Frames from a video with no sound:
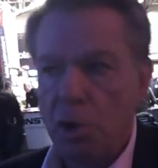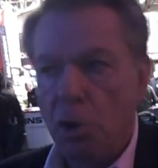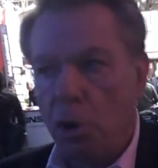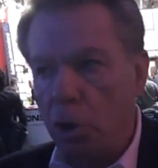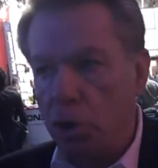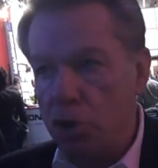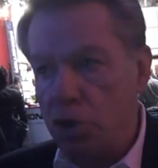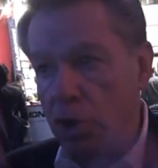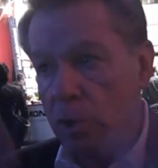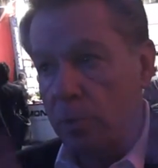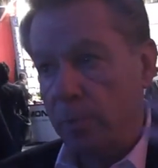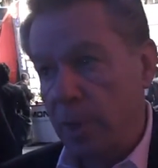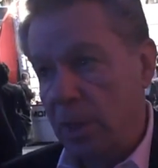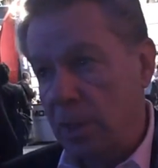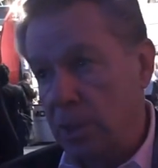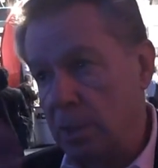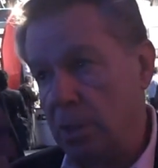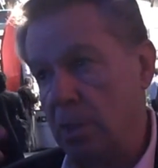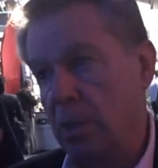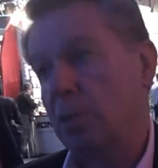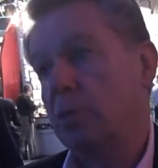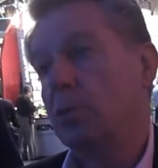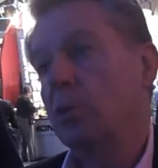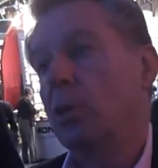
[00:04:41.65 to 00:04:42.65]
the
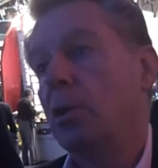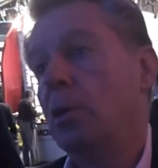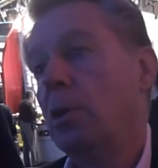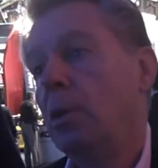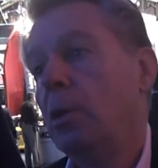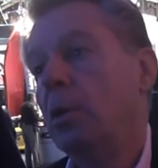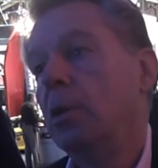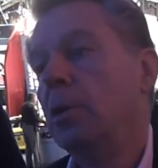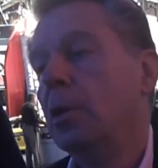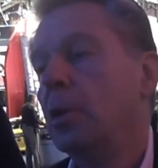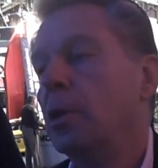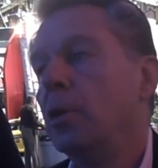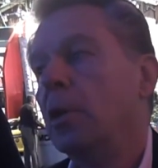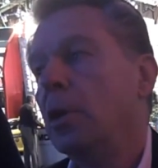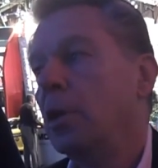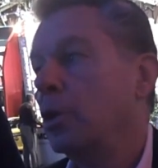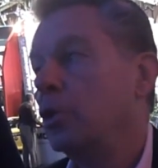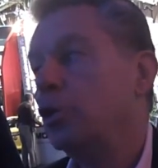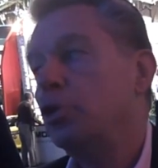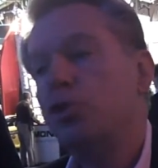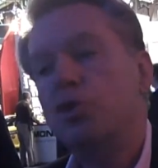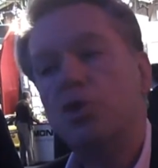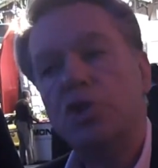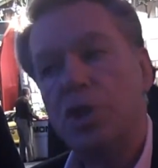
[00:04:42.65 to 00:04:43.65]
RGB signal.
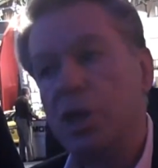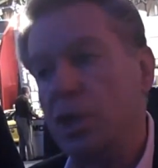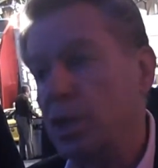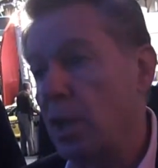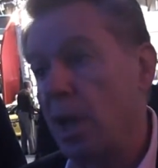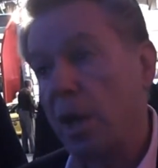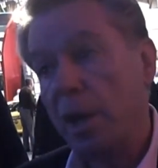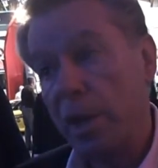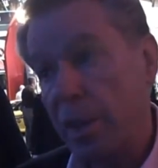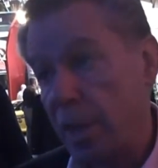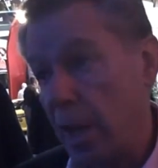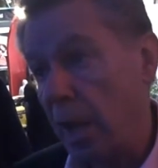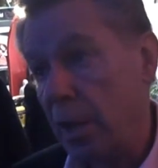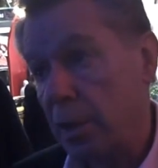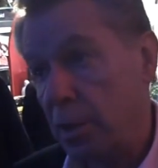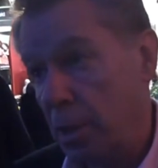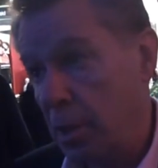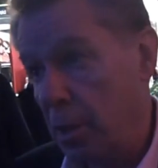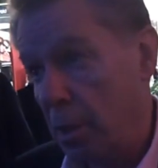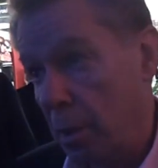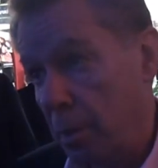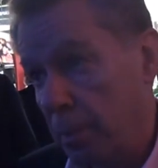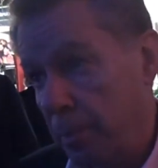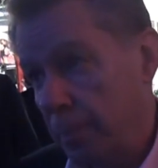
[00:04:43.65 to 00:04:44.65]
You see none of that
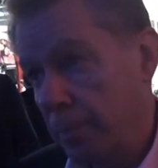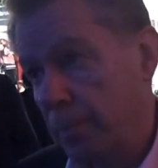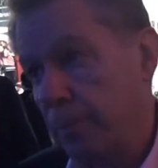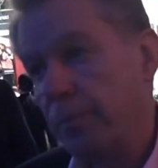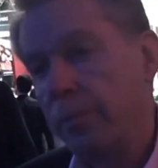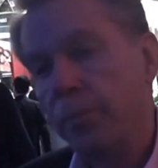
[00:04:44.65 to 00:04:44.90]
here.